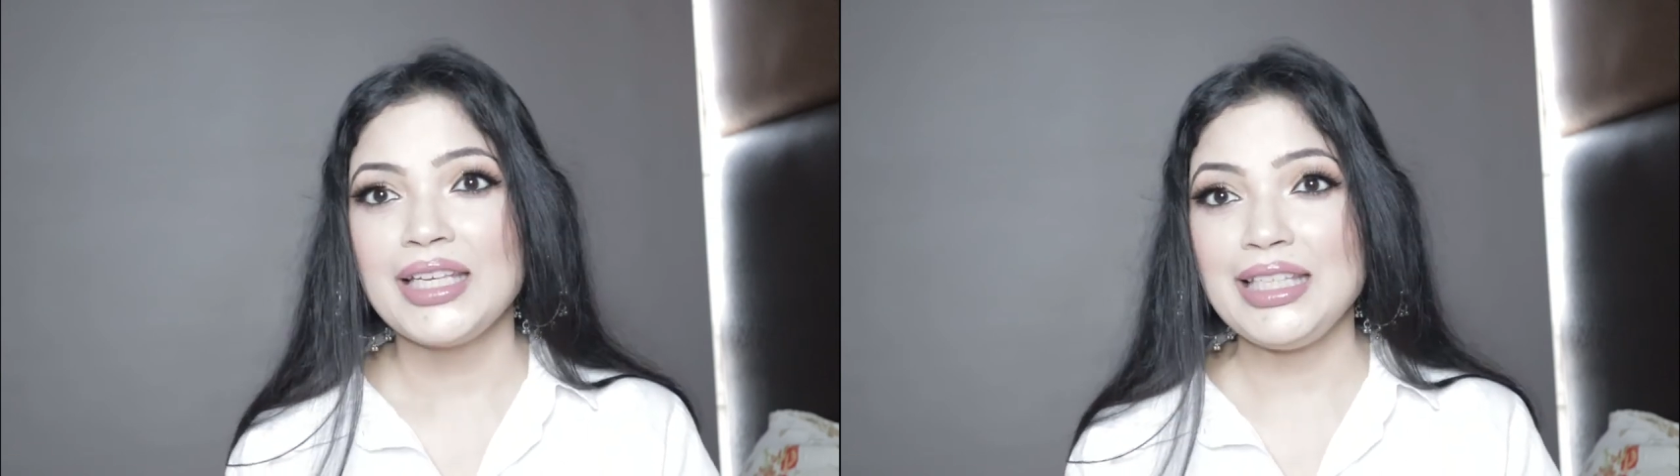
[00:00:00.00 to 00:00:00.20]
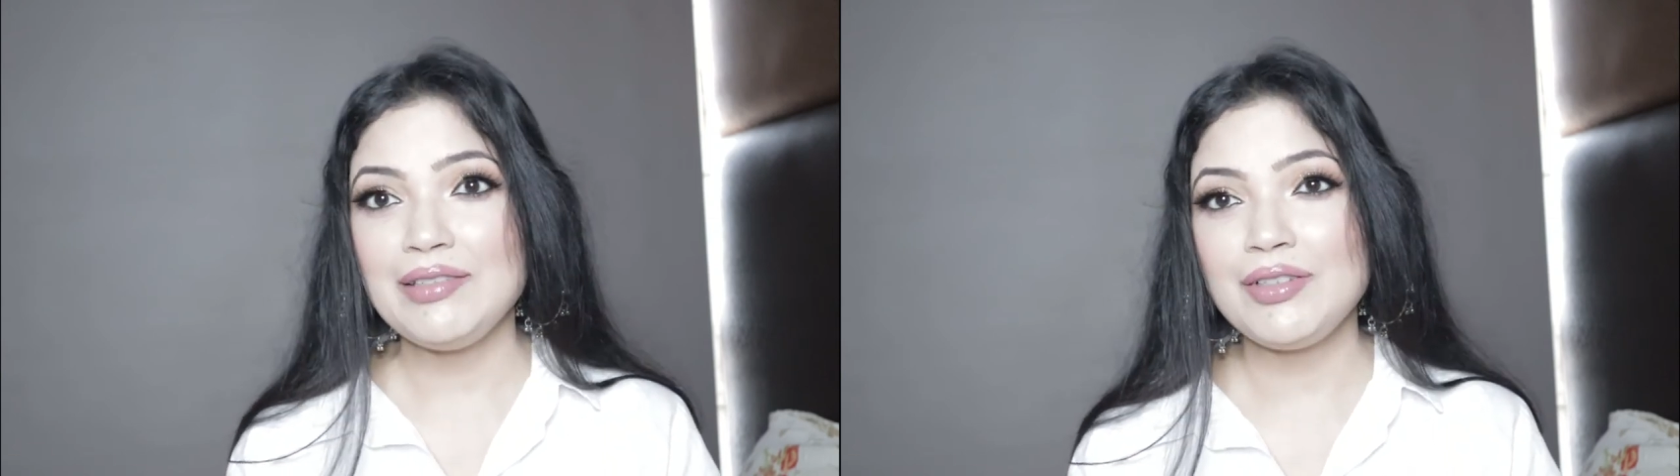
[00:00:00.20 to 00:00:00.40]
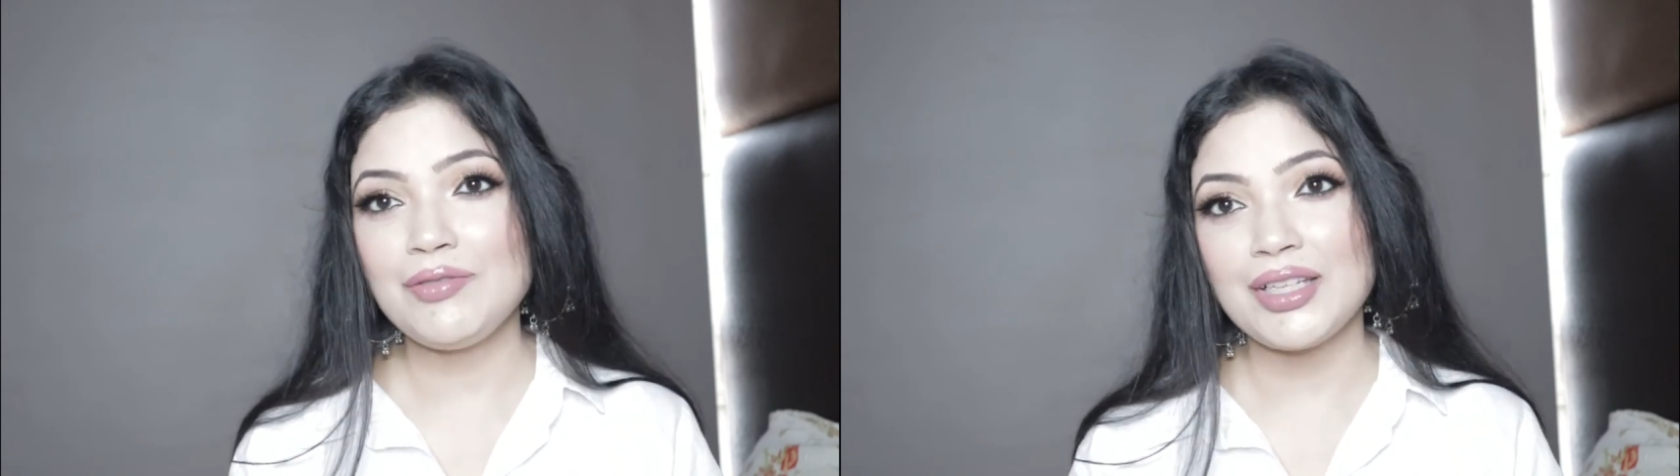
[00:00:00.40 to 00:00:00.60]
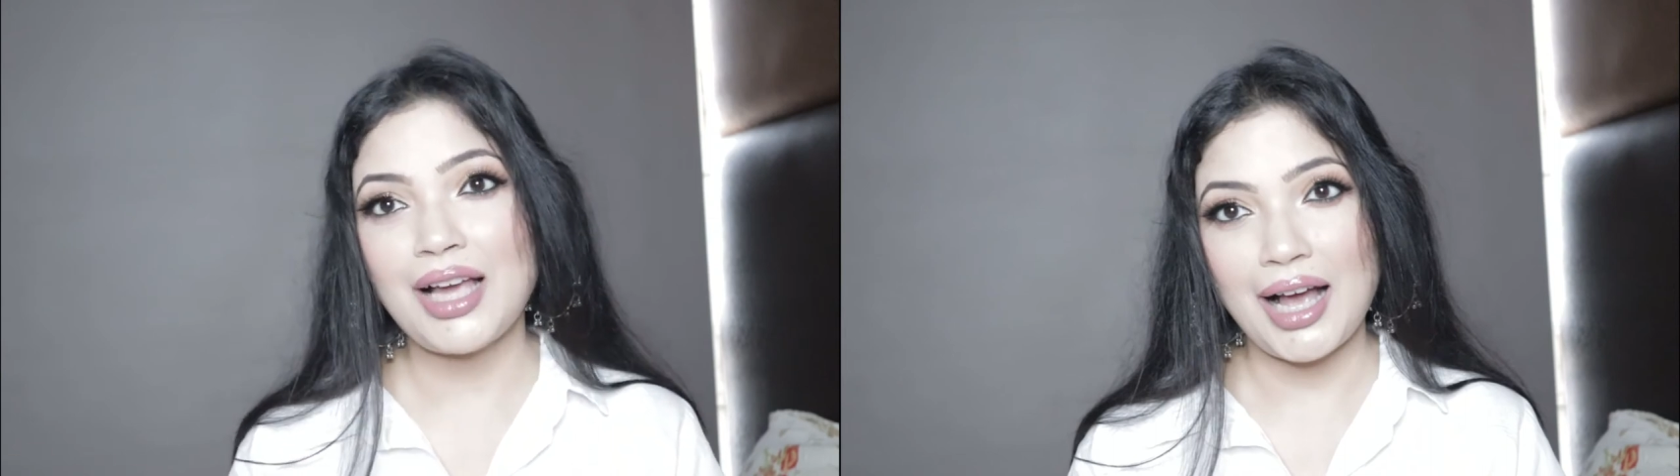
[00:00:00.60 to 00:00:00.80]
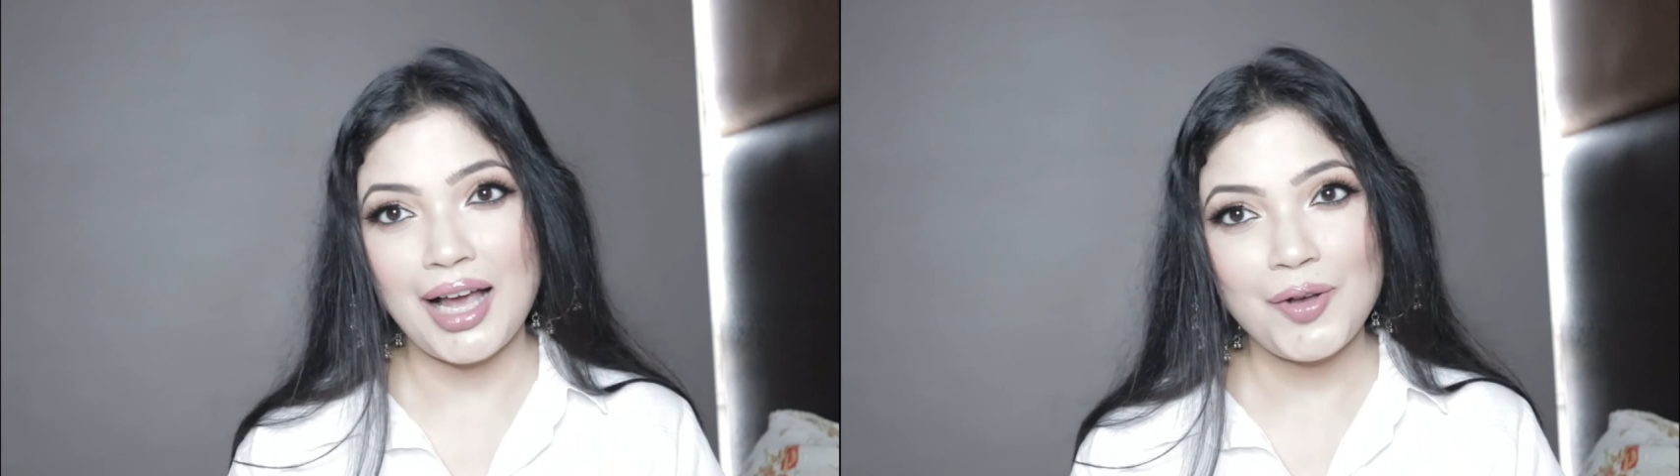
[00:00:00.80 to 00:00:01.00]
Even when
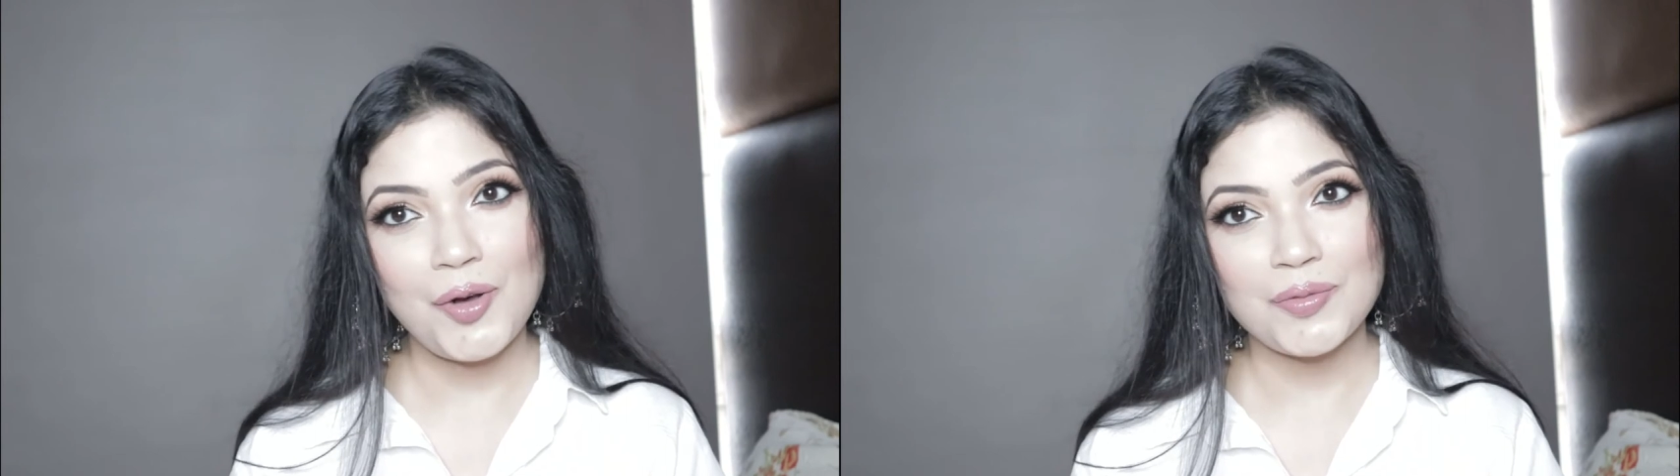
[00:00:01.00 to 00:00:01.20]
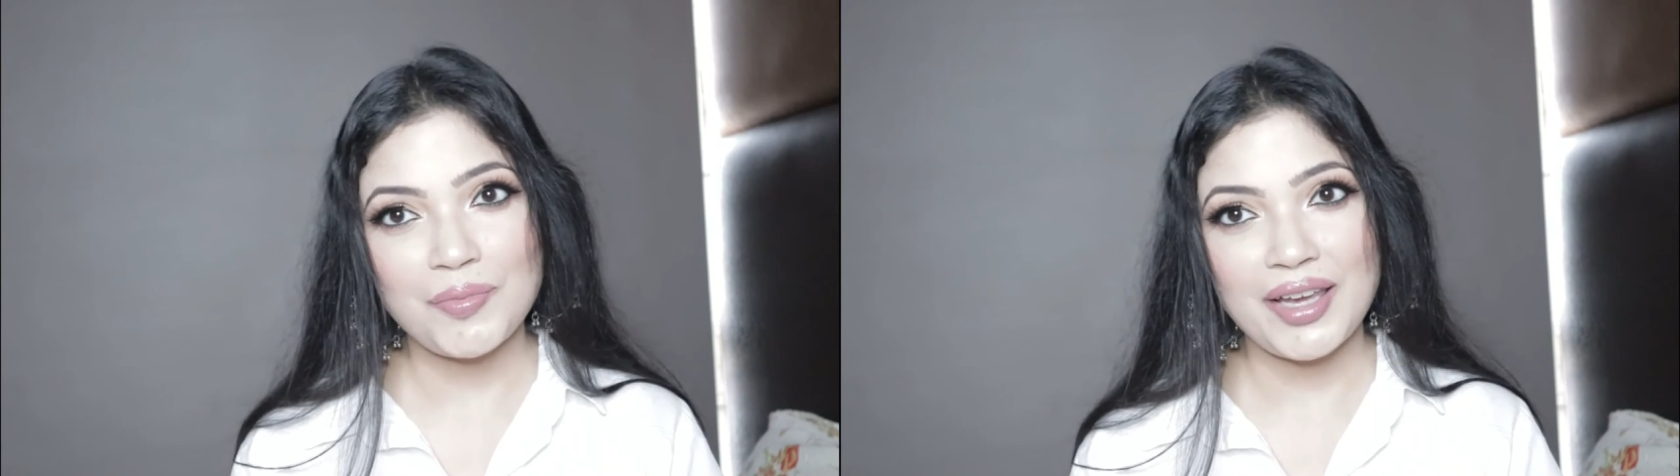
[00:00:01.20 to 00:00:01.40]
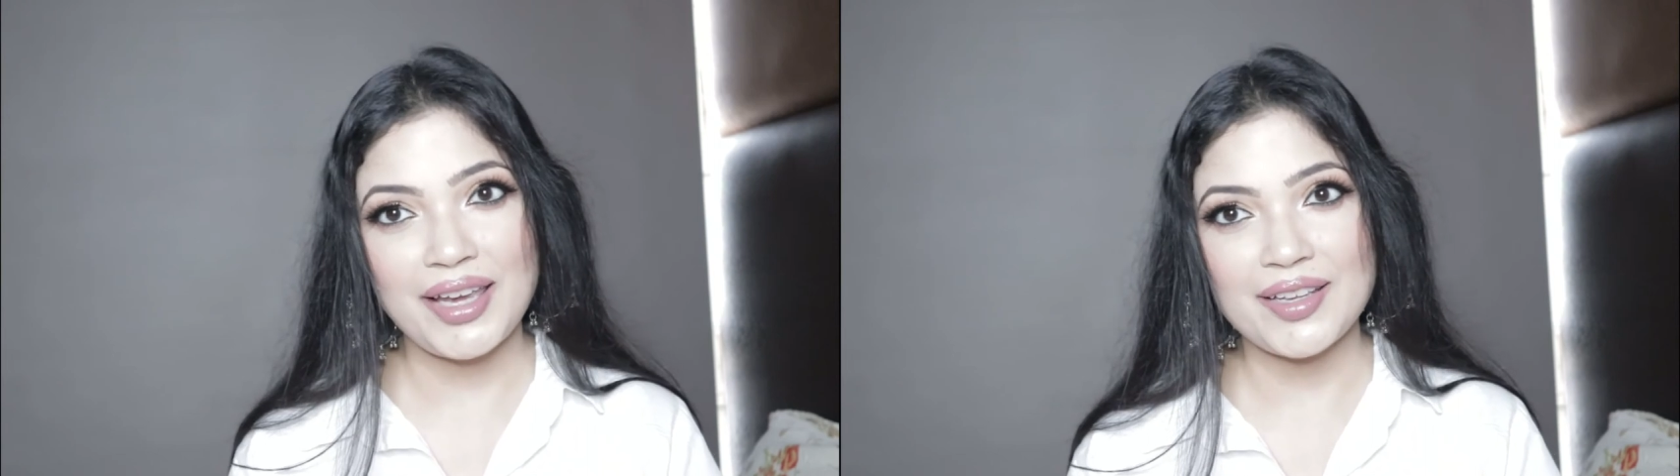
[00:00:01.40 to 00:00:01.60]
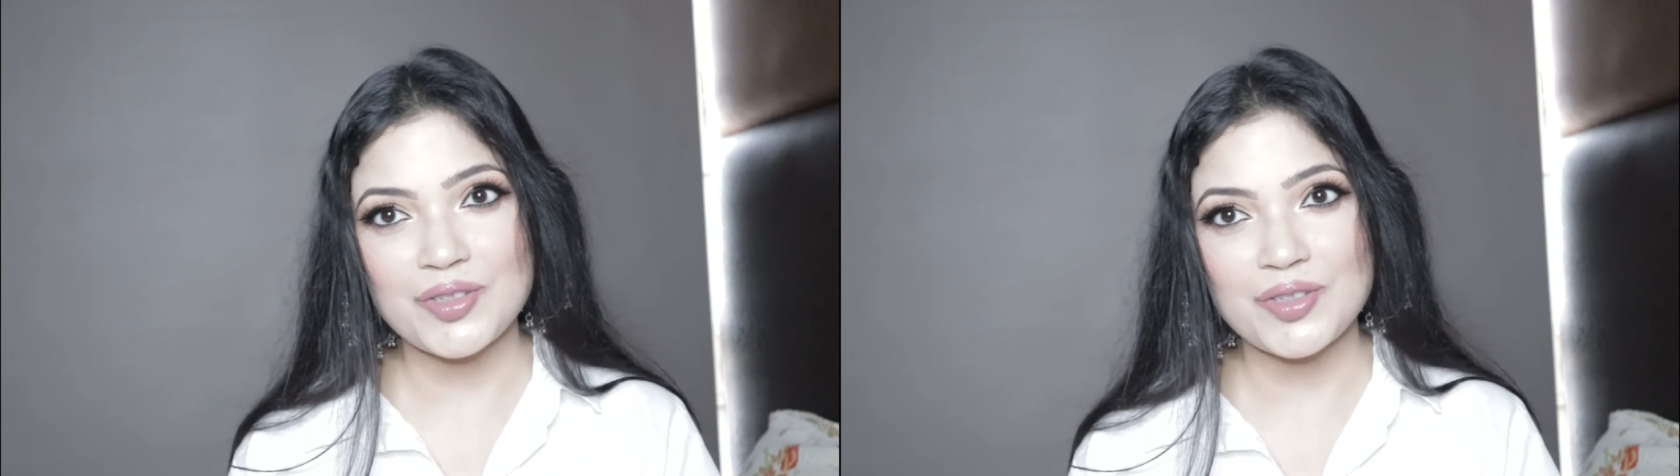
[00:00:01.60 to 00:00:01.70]
I got my hair